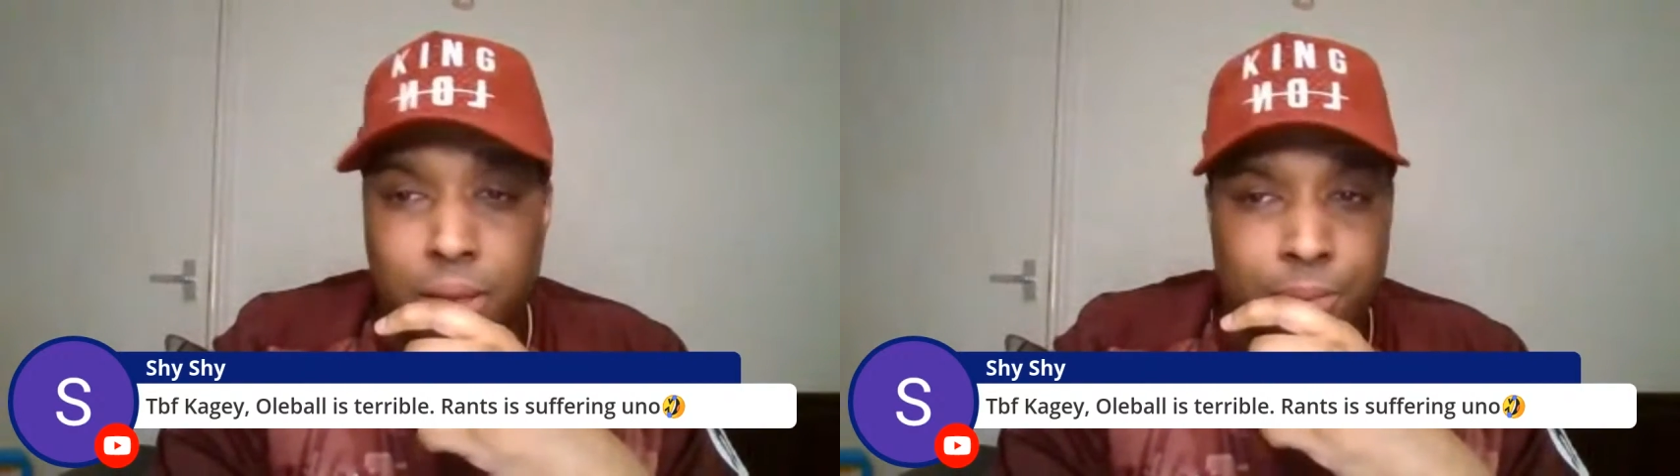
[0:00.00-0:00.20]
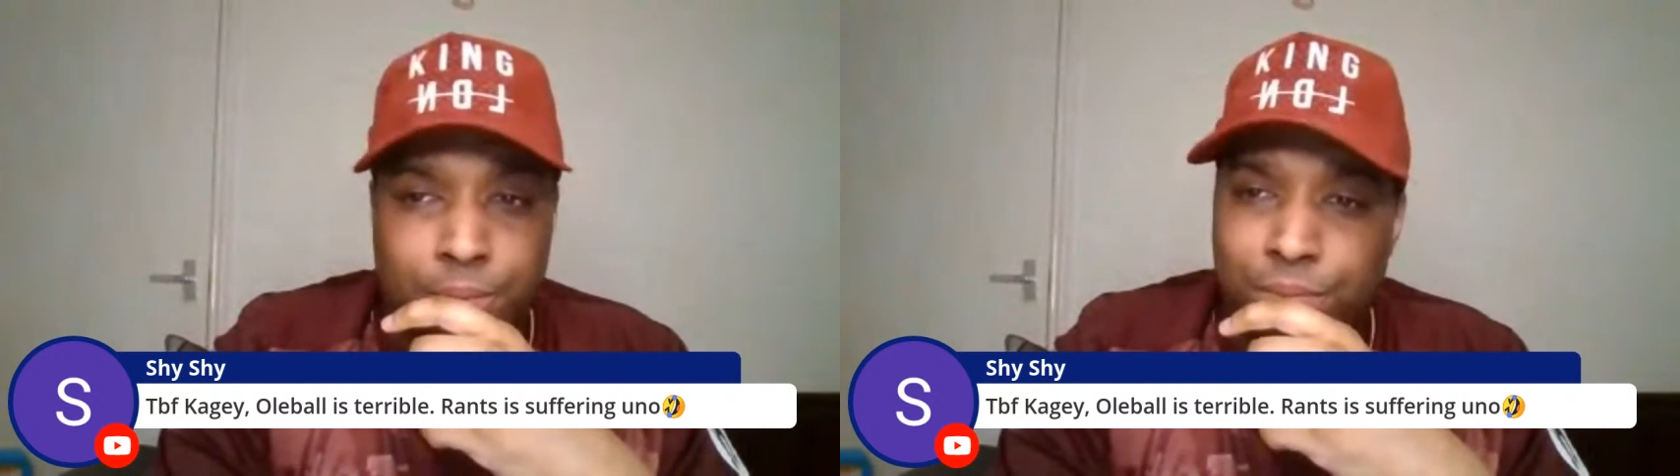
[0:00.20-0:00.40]

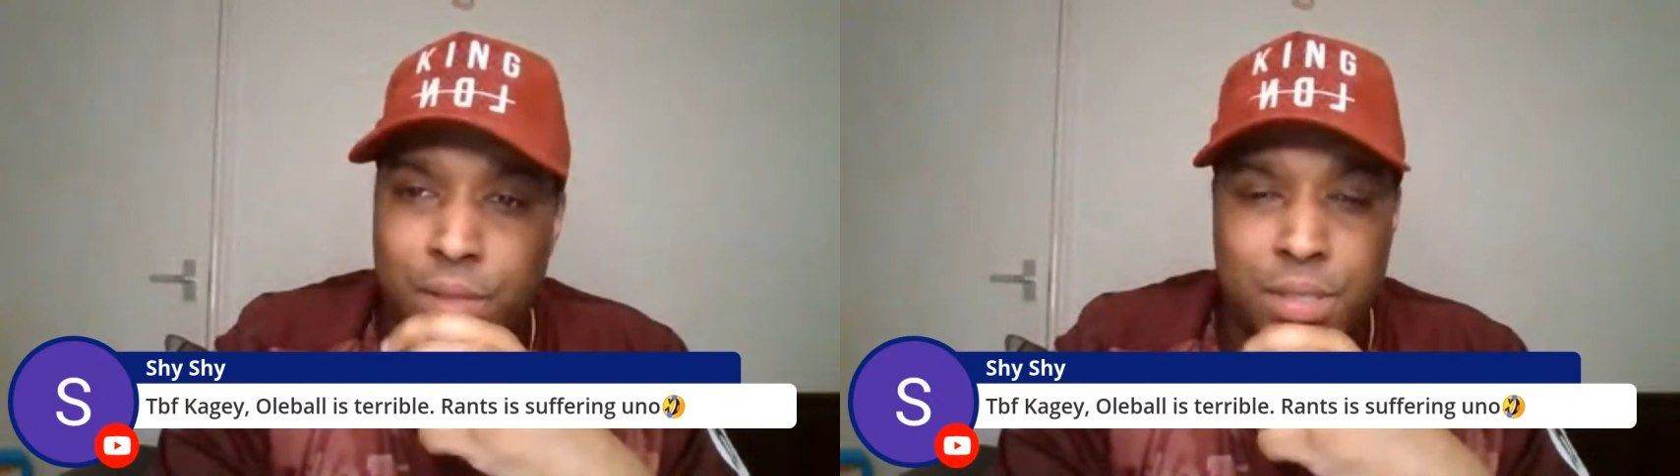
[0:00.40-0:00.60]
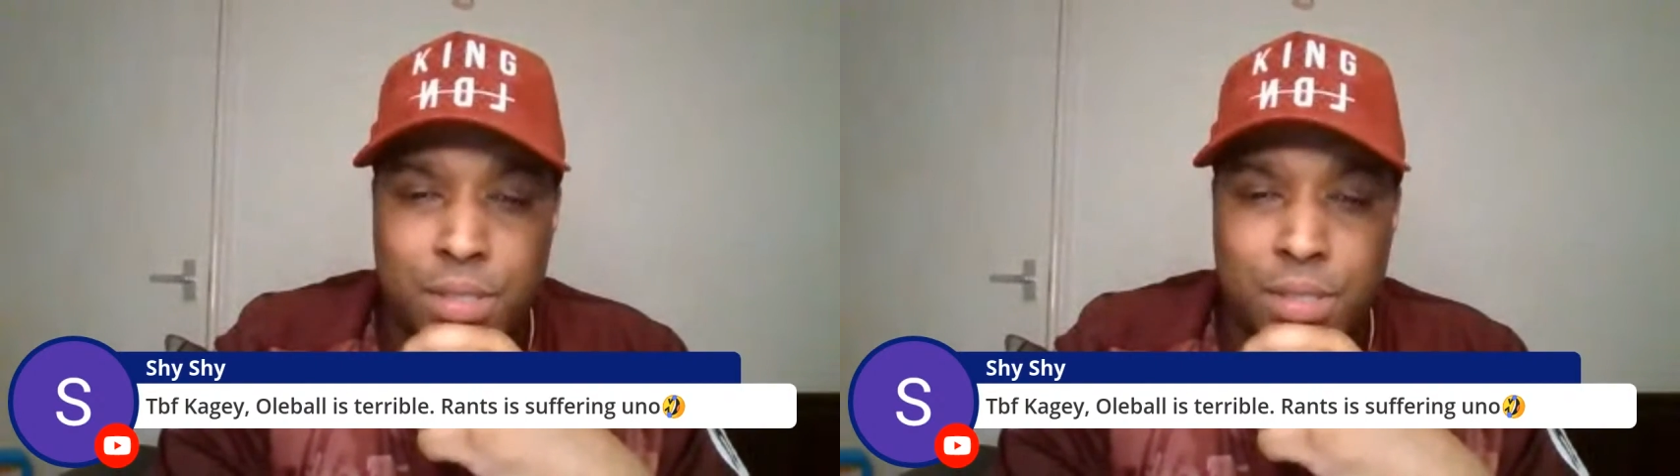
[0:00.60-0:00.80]
a funny
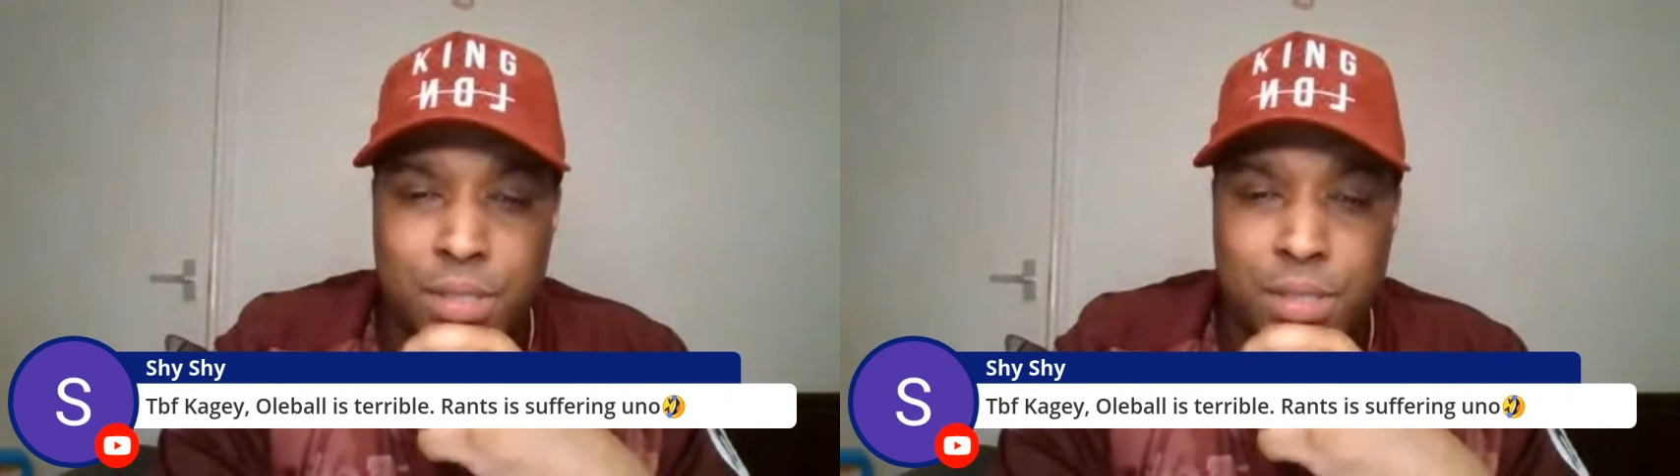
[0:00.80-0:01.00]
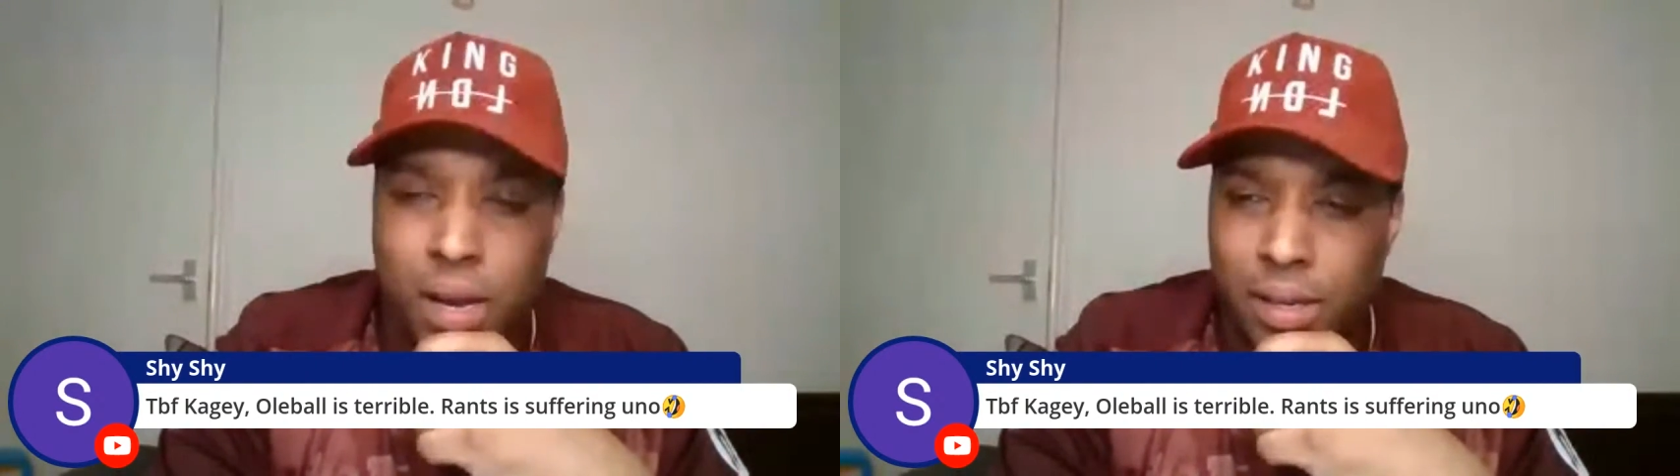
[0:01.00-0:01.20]
guy, and
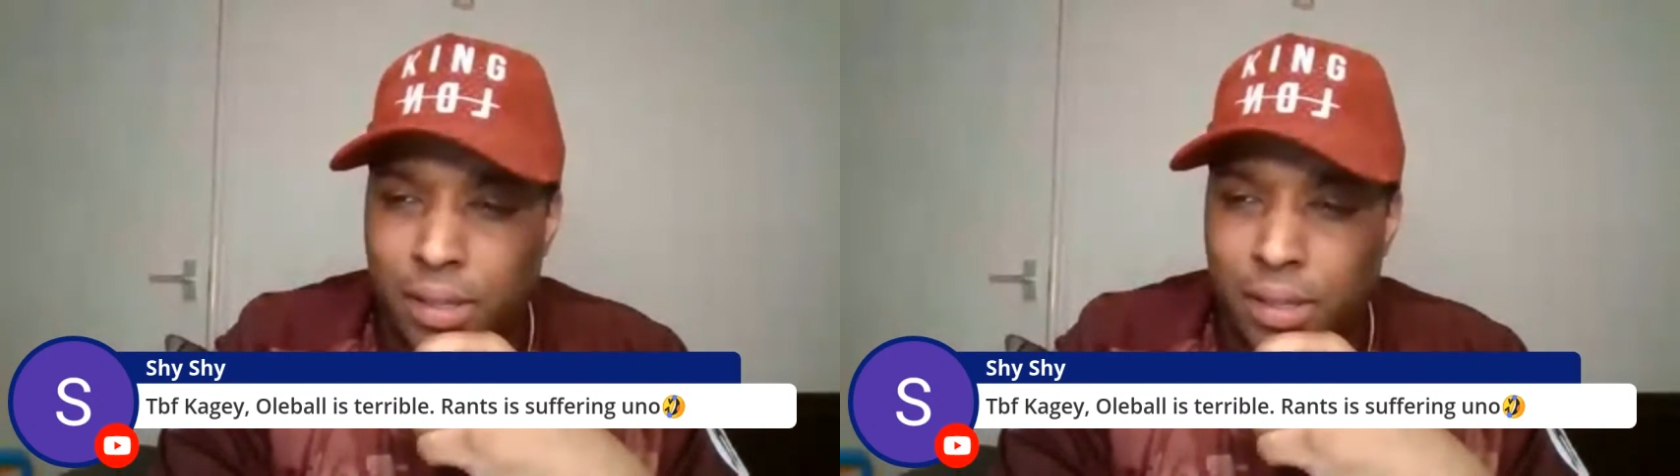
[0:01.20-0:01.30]
his